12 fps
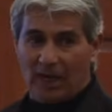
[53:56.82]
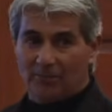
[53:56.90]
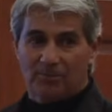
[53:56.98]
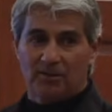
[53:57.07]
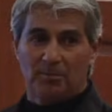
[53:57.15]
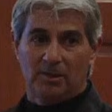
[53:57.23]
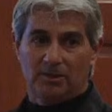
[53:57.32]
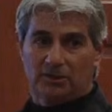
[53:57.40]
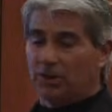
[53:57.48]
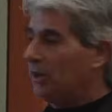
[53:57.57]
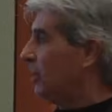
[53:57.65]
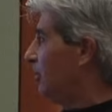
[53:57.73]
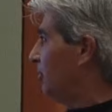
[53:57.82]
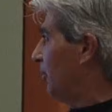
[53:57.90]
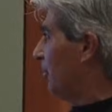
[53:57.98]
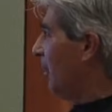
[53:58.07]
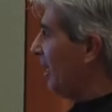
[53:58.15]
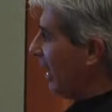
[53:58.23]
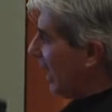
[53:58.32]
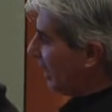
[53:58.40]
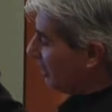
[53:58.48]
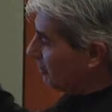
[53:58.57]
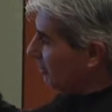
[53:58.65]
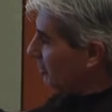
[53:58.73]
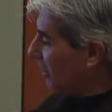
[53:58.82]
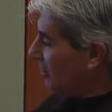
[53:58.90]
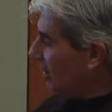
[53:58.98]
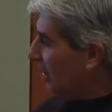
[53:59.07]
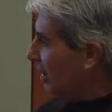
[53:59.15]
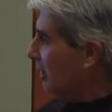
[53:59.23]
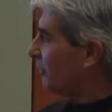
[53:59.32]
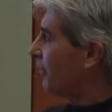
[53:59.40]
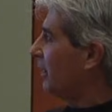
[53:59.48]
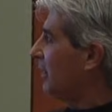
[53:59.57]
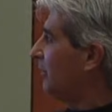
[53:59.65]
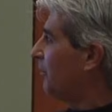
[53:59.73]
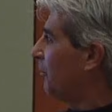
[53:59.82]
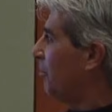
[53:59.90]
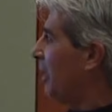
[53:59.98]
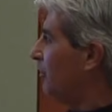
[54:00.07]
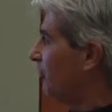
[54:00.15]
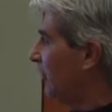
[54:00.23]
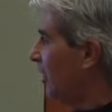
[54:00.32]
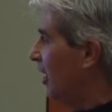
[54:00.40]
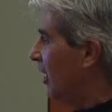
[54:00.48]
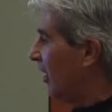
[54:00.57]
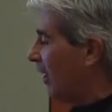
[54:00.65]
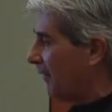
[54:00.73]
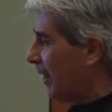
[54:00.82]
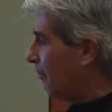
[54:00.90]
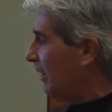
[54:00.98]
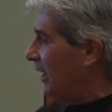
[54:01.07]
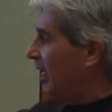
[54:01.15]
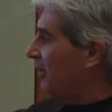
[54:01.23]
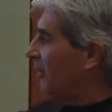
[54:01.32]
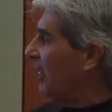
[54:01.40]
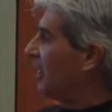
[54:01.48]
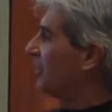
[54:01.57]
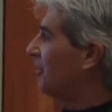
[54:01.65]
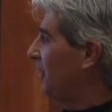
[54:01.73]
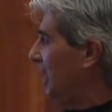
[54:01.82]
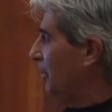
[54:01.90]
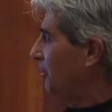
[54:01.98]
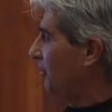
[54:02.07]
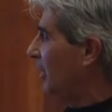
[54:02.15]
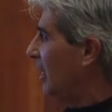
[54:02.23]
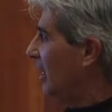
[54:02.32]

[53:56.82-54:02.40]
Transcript: times of the months to use them. And it's just a ton of written information on that. Beginner hunter tips.